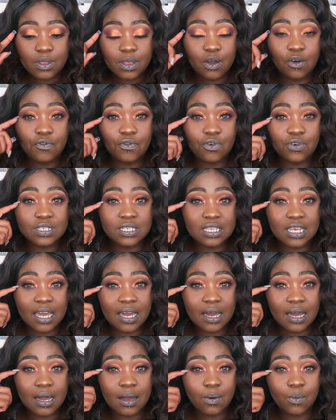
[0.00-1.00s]
of course,
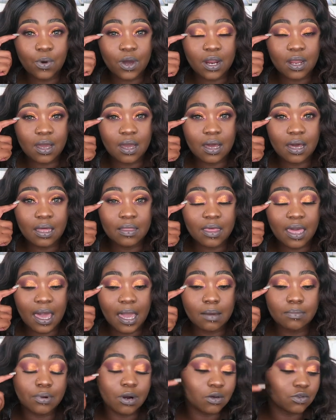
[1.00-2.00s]
their
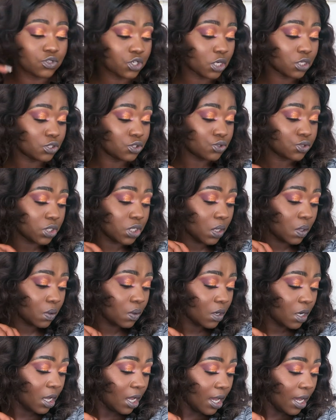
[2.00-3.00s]
eyebrow gel
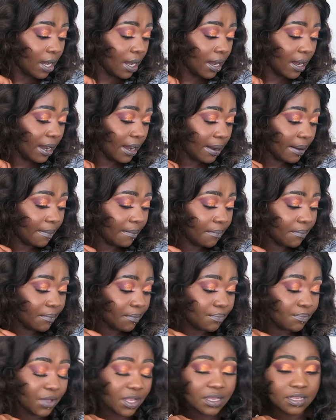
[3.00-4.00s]
trio
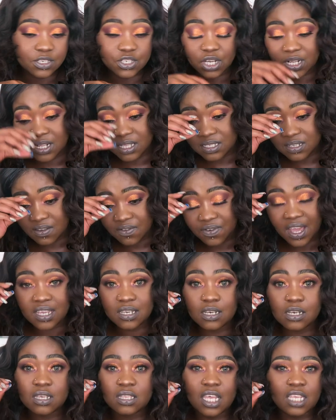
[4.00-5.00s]
and gel
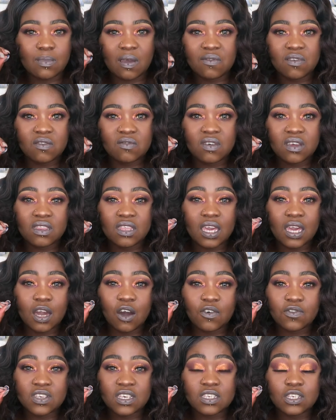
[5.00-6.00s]
definer. That's my favorite thing
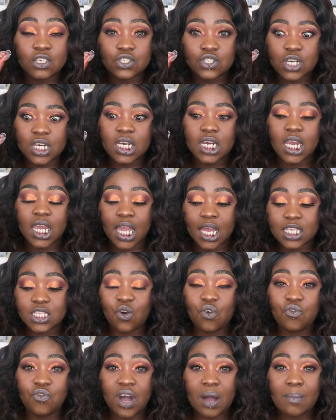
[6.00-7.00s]
of Signature.
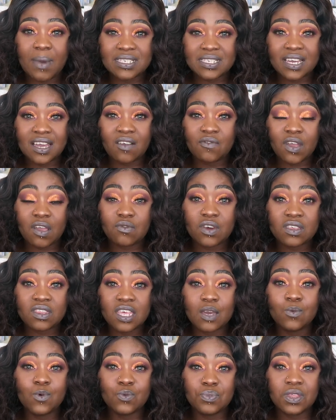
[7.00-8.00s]
So far, my second favorite
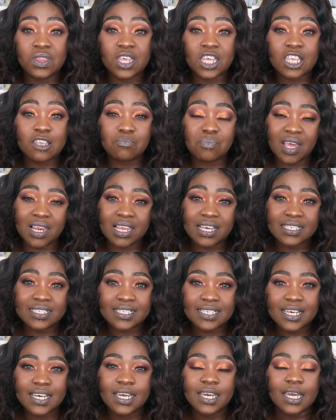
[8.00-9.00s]
thing would be this palette.
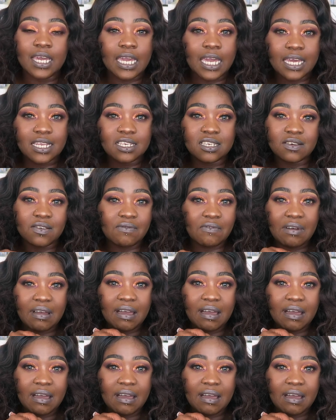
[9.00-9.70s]
And